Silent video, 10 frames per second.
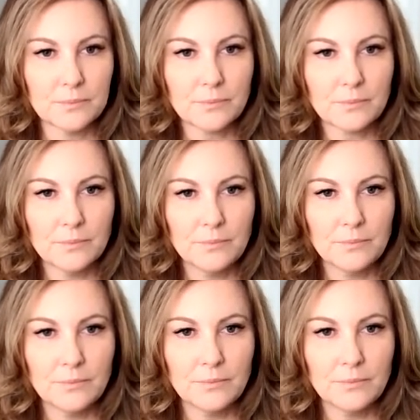
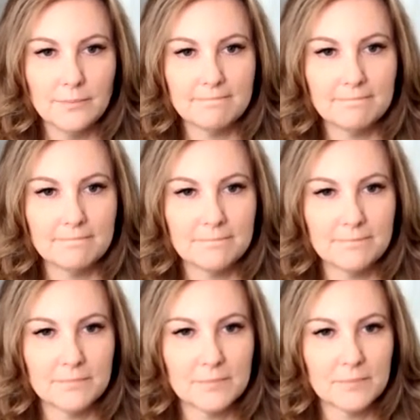
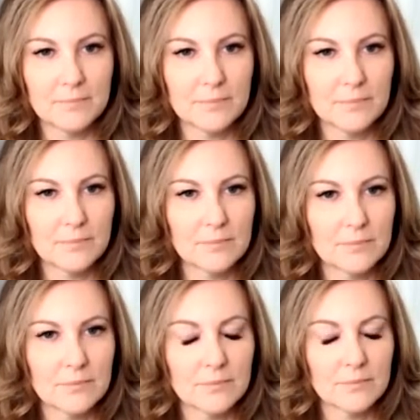
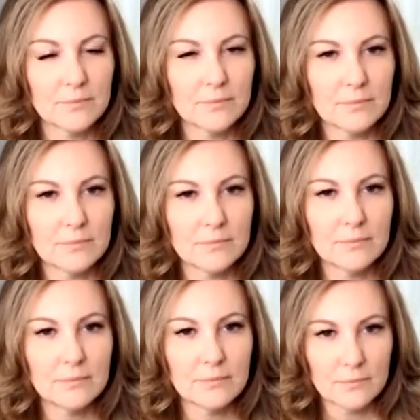
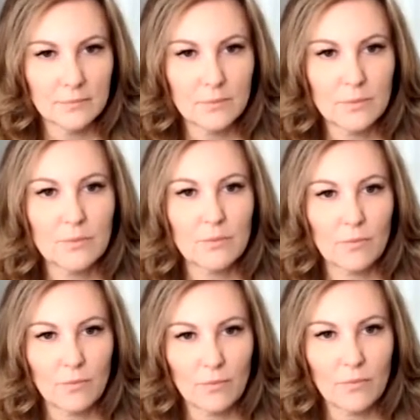
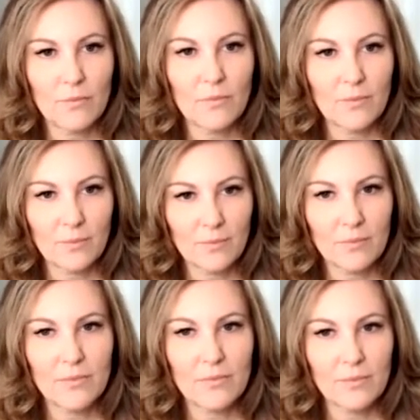
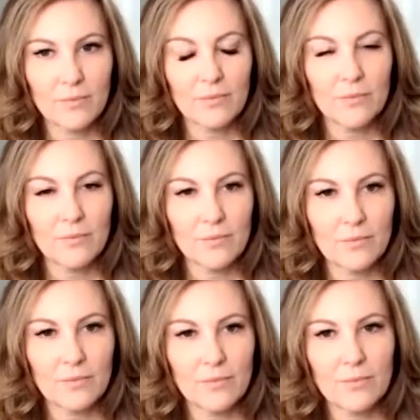
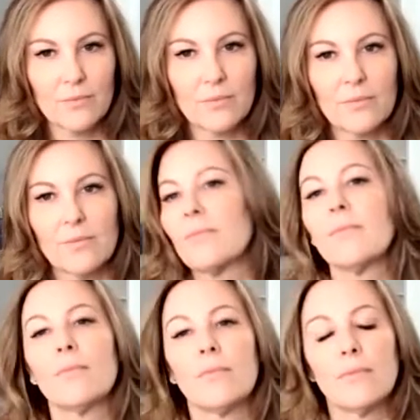
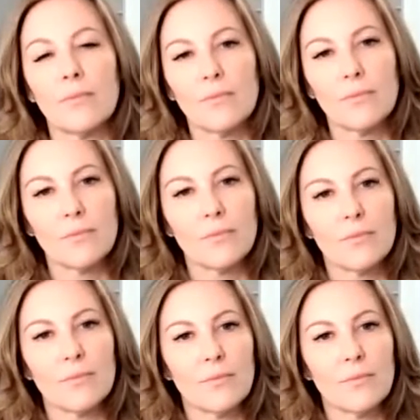[no speech]